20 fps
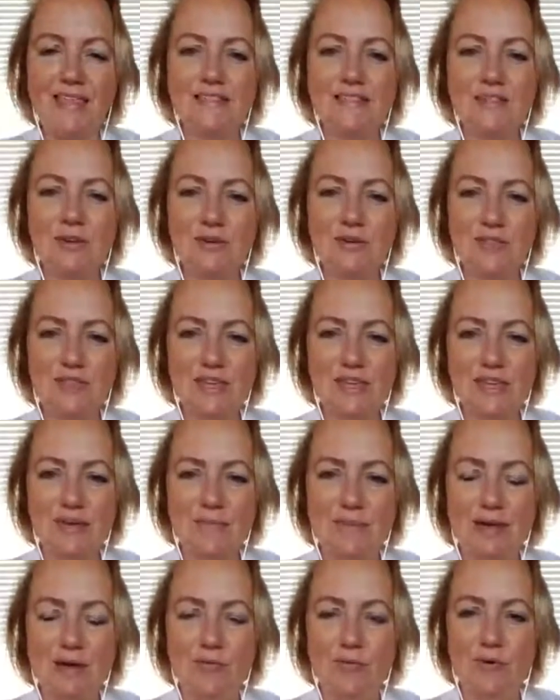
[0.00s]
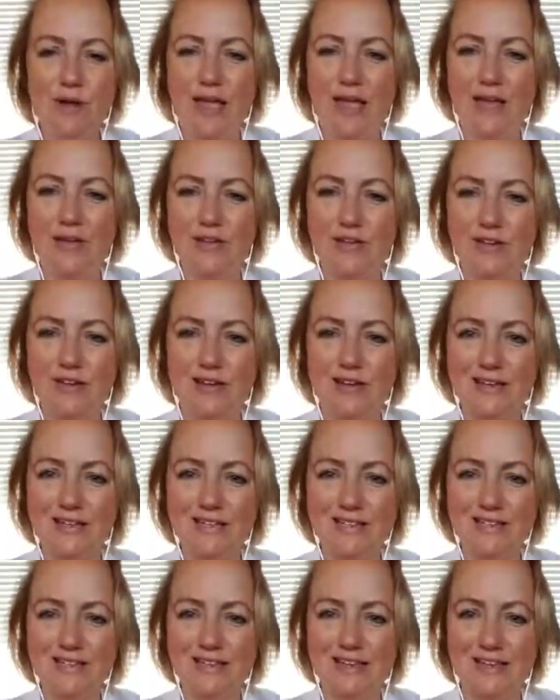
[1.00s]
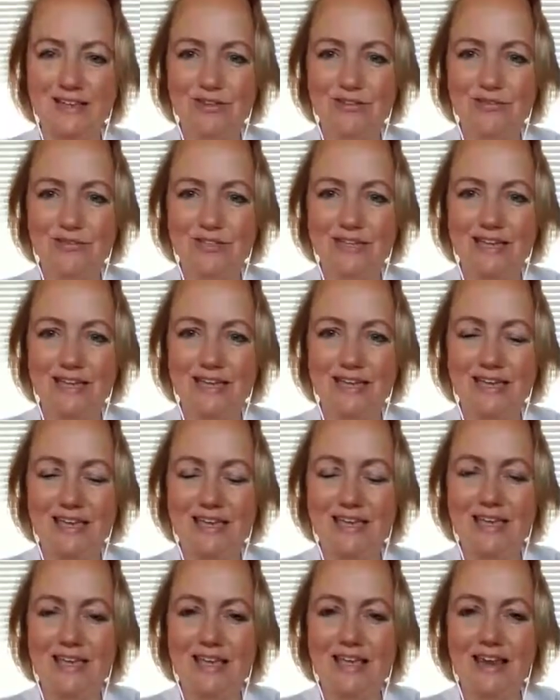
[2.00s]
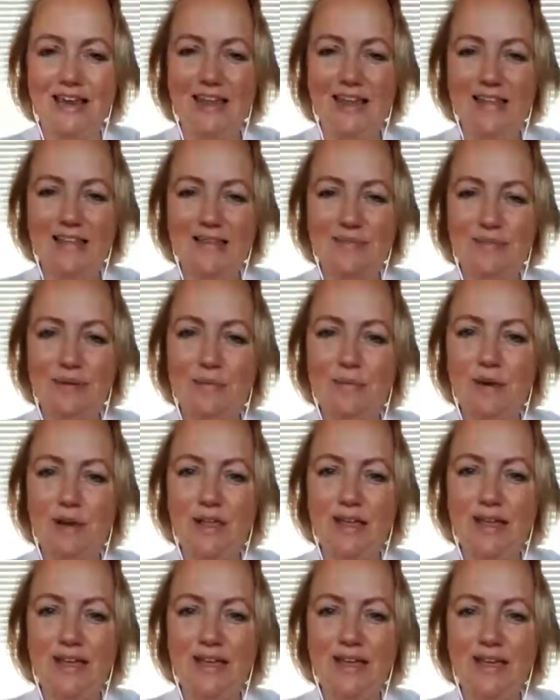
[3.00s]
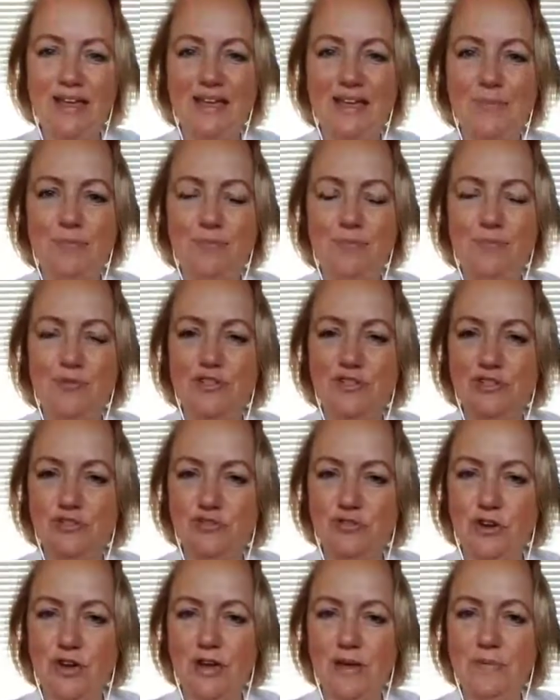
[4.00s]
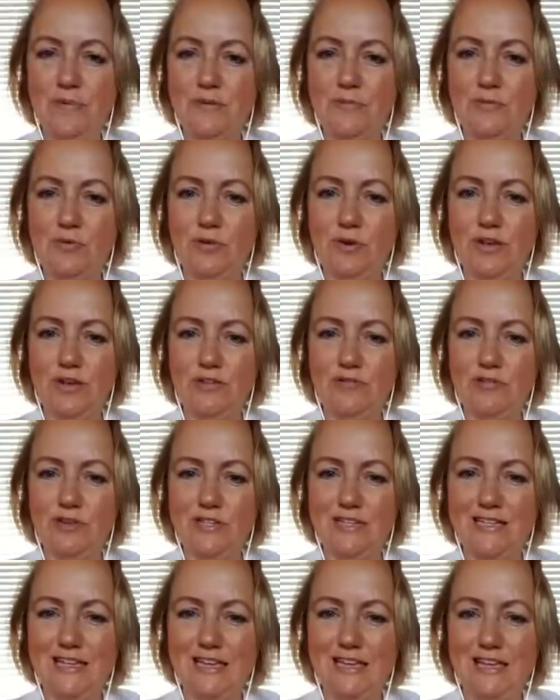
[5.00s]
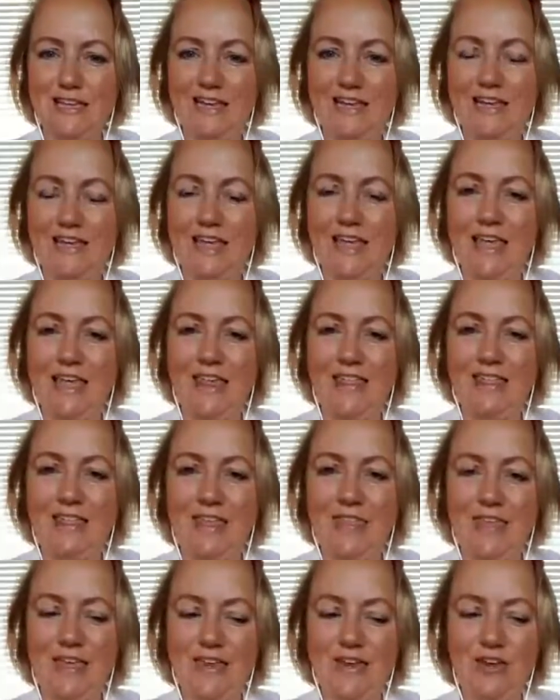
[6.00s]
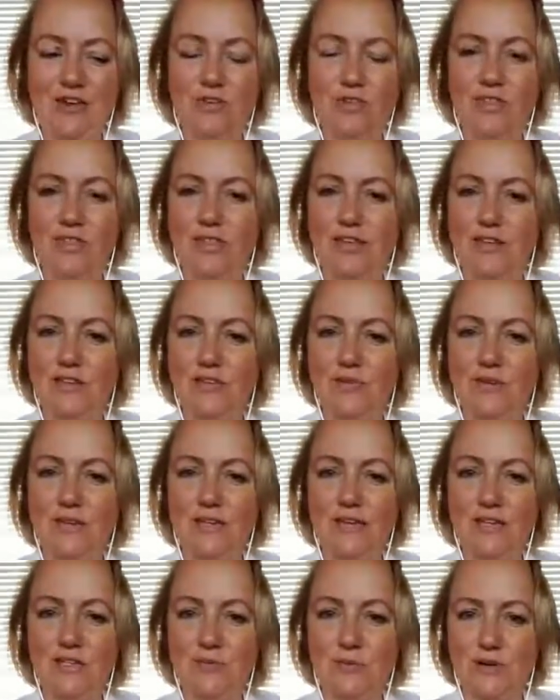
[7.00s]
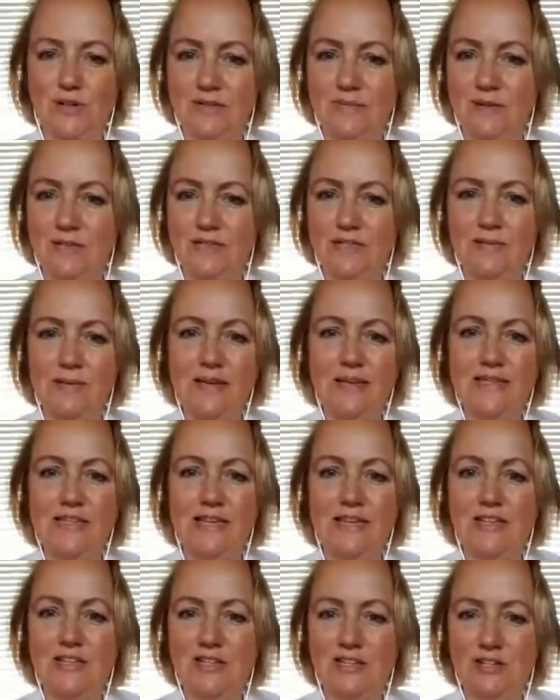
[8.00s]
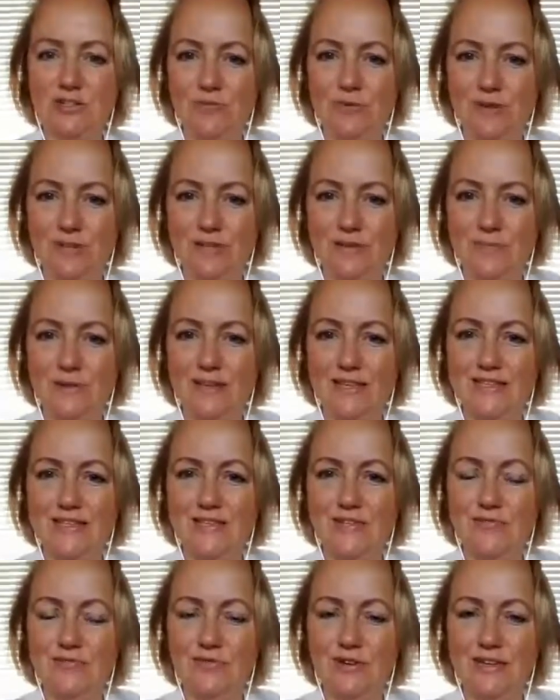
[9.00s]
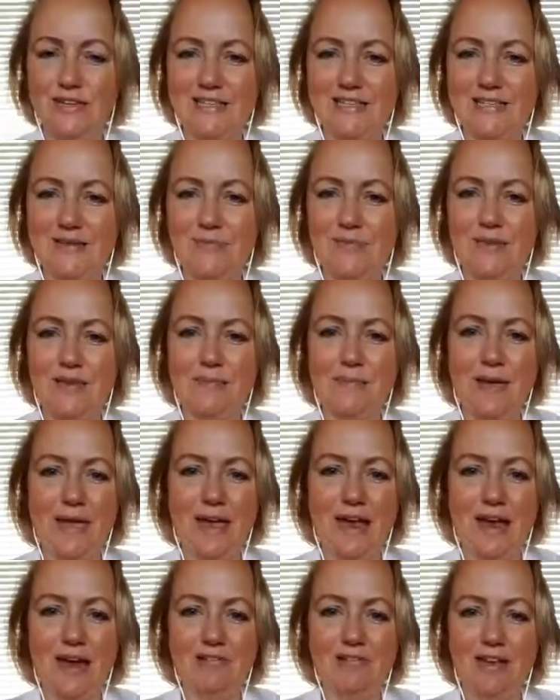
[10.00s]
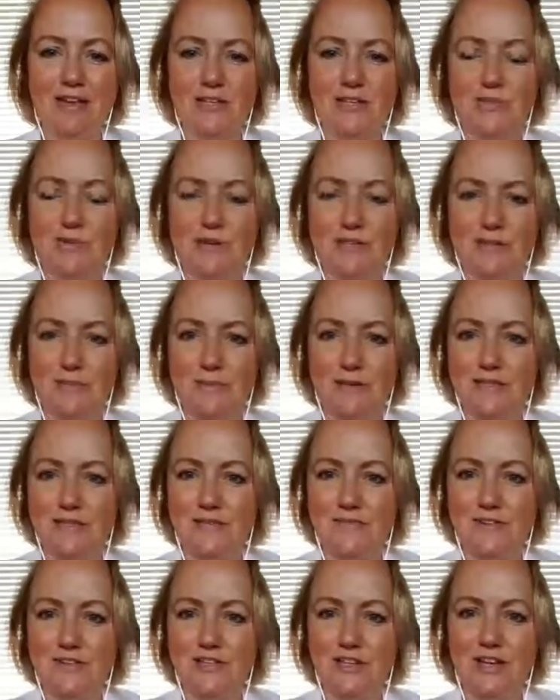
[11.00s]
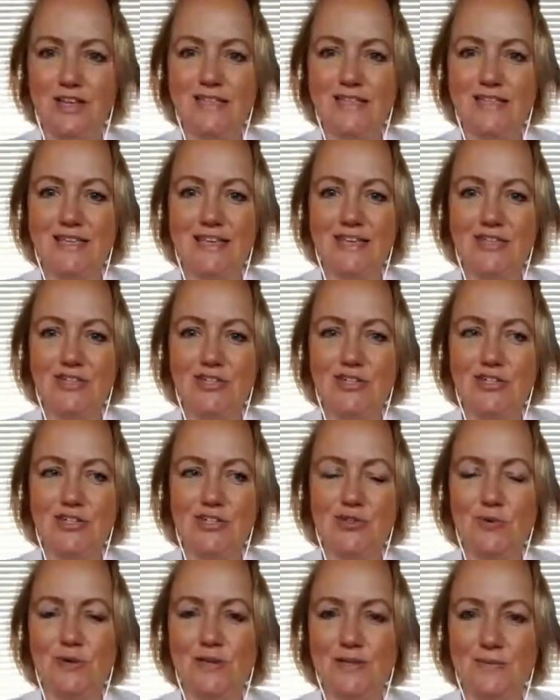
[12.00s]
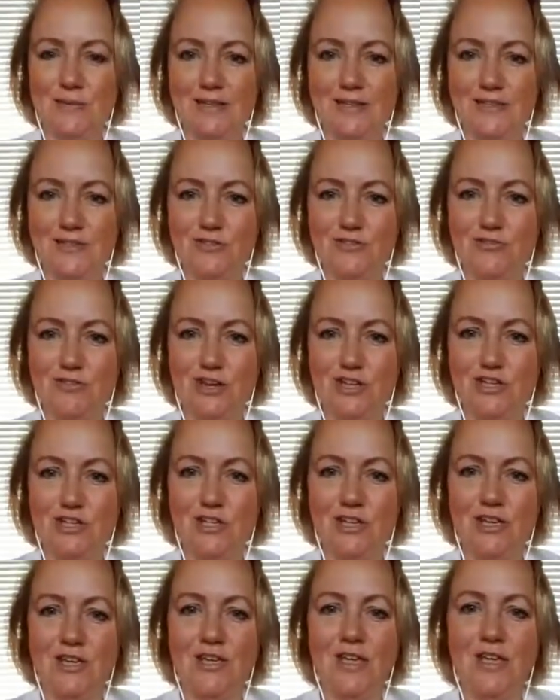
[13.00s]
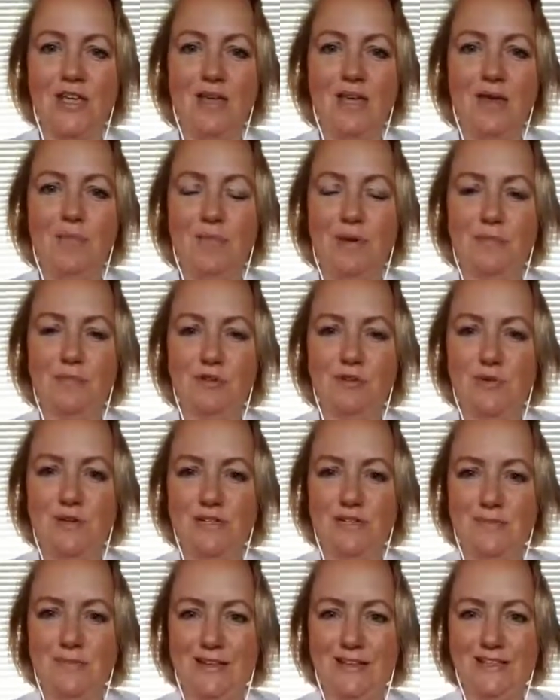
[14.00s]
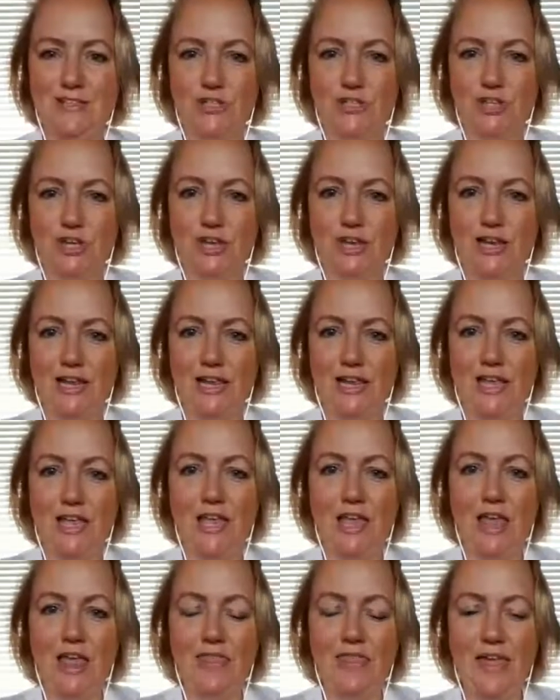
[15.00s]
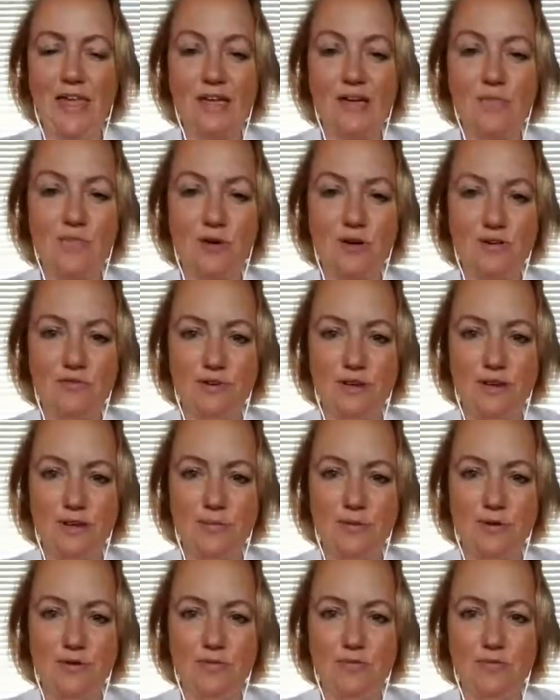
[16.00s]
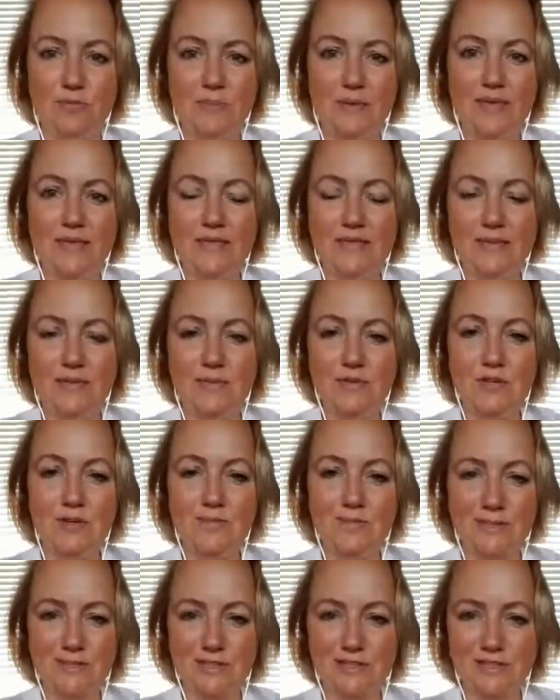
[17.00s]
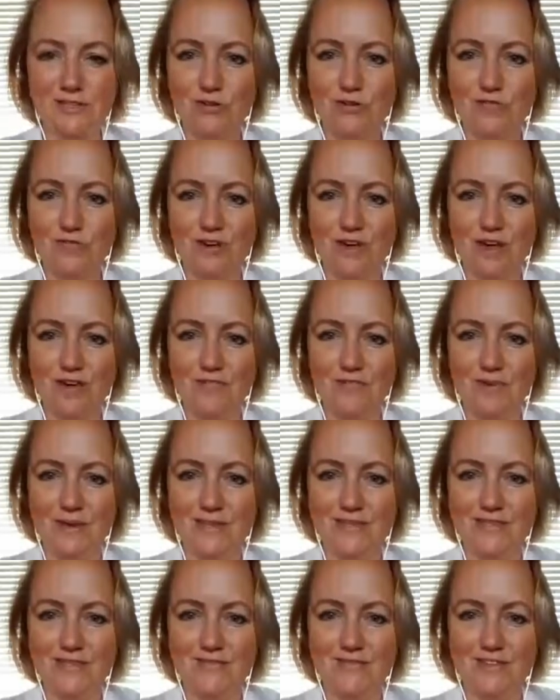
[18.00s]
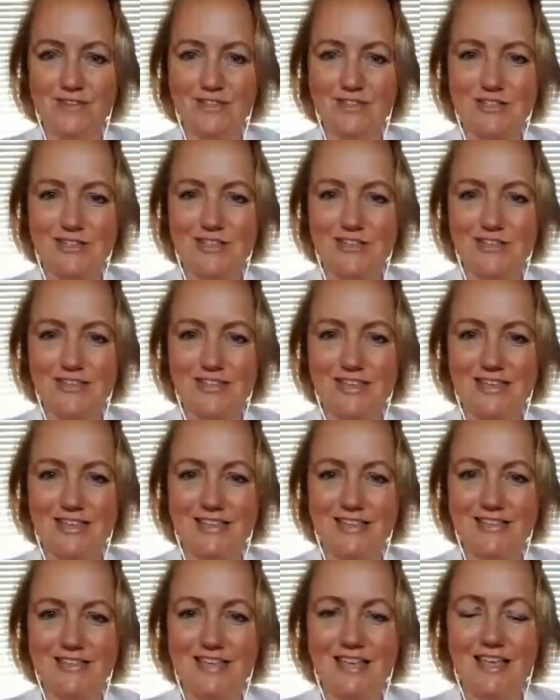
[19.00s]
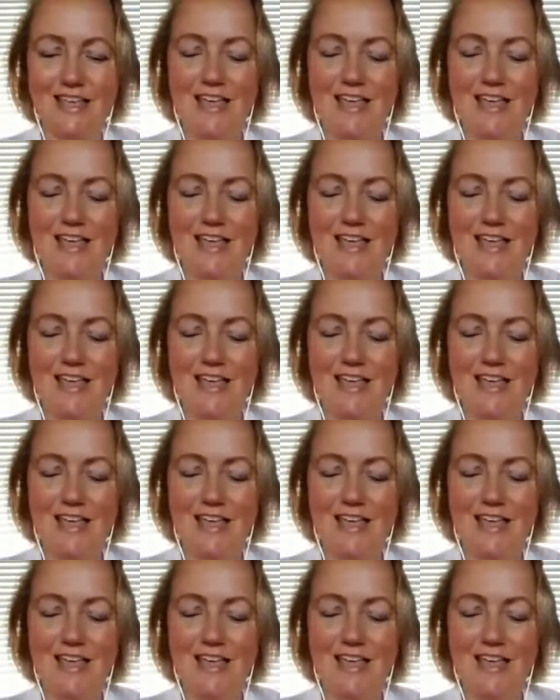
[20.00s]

So think about how you'd like to start your day. Like some people like a prescribed morning routine that they know that they're doing 20 minutes of meditation, 20 minutes of reading something empowering, 20 minutes of visualization, 20 minutes of stretching, maybe 20 minutes of journaling. That can work really well for me. Sometimes I just do 5 minutes of each of those things.